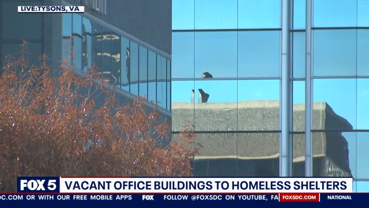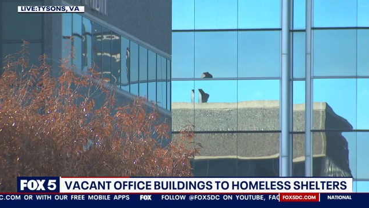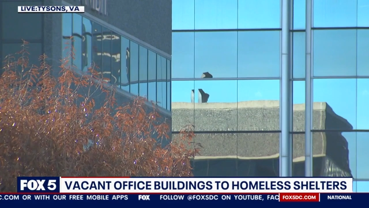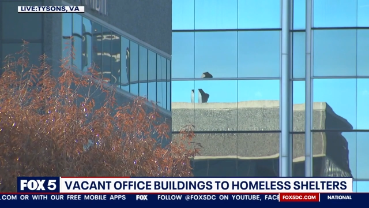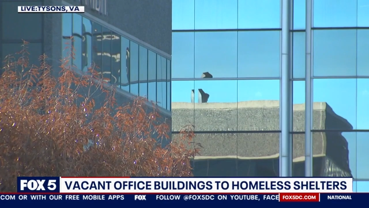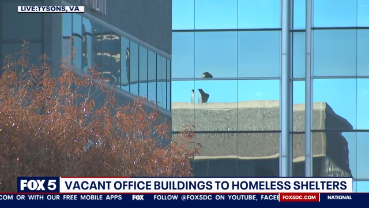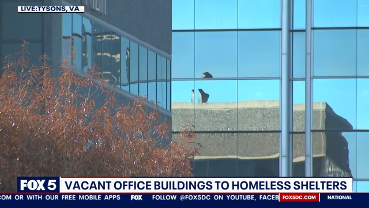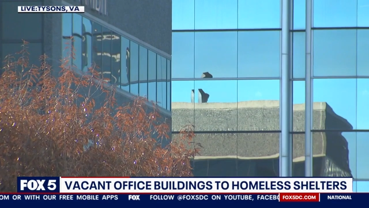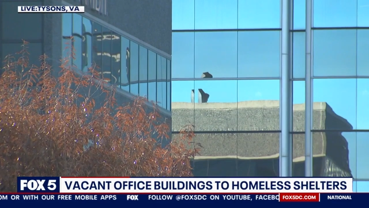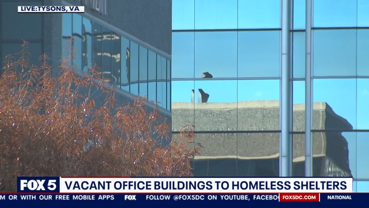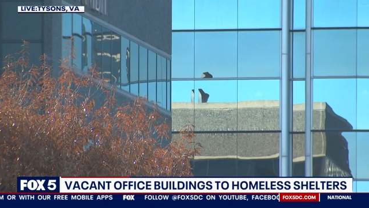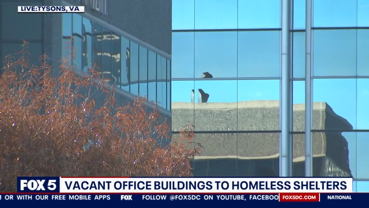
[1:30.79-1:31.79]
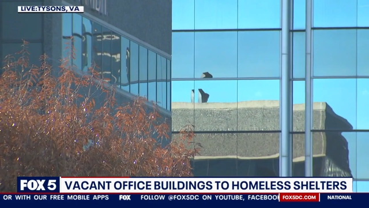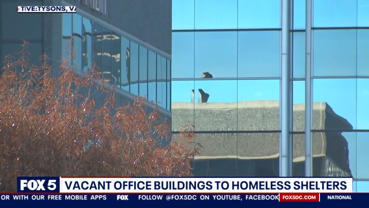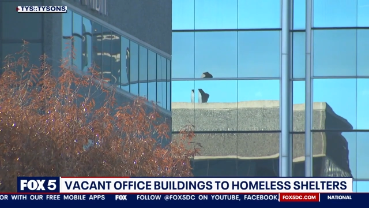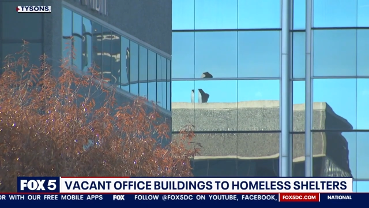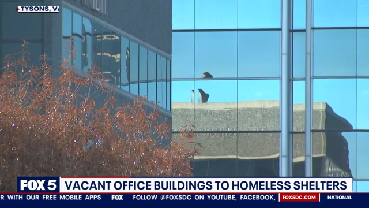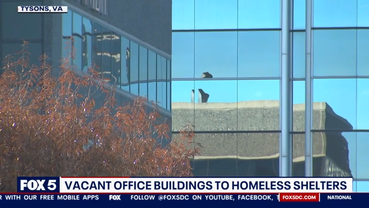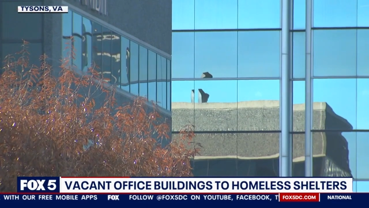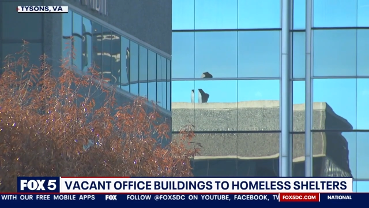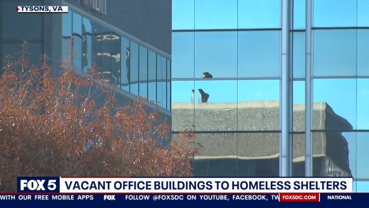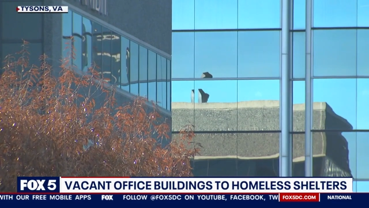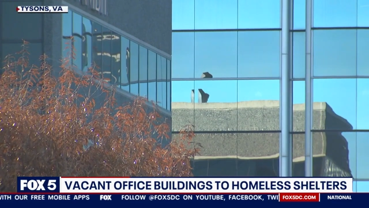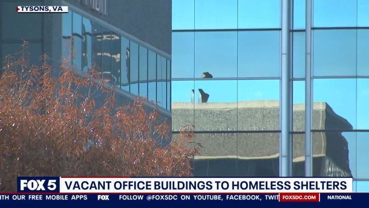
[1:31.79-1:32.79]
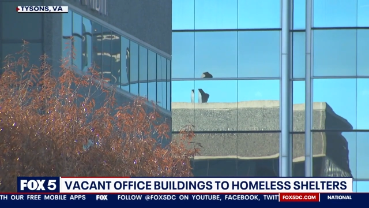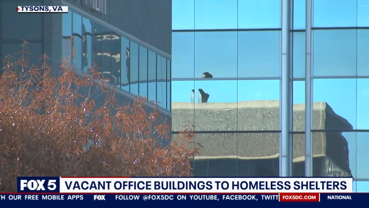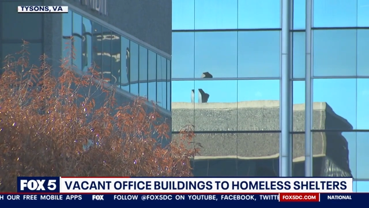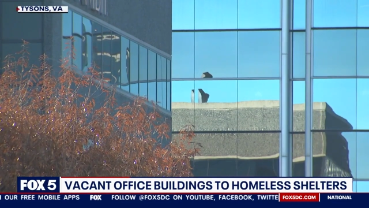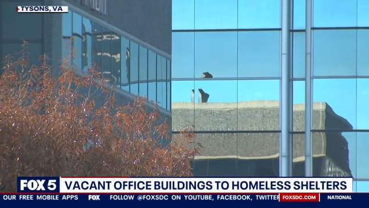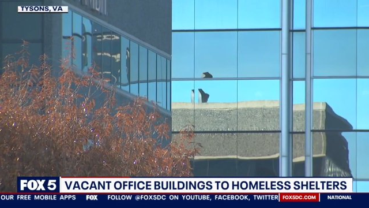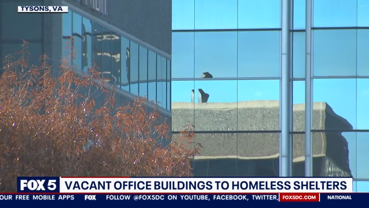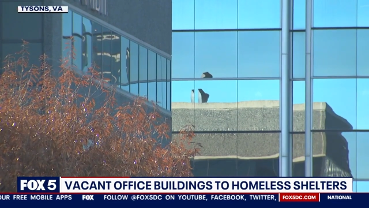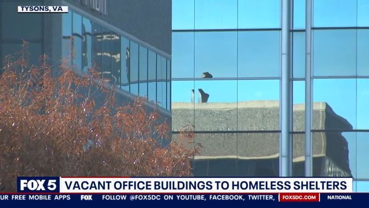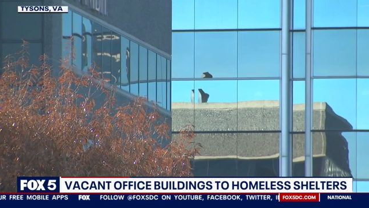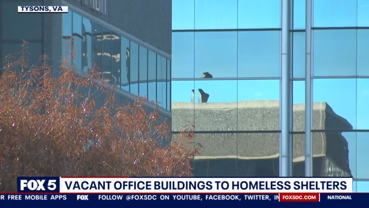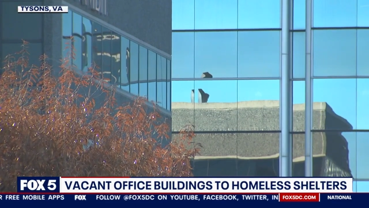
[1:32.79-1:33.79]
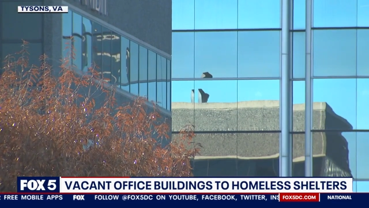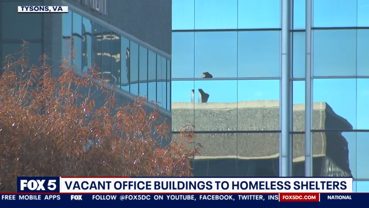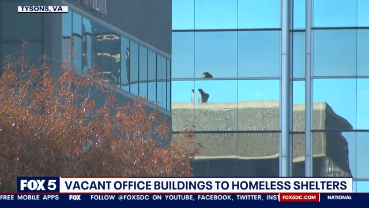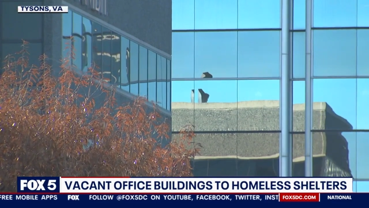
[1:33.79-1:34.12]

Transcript: [unreadable: no face in view]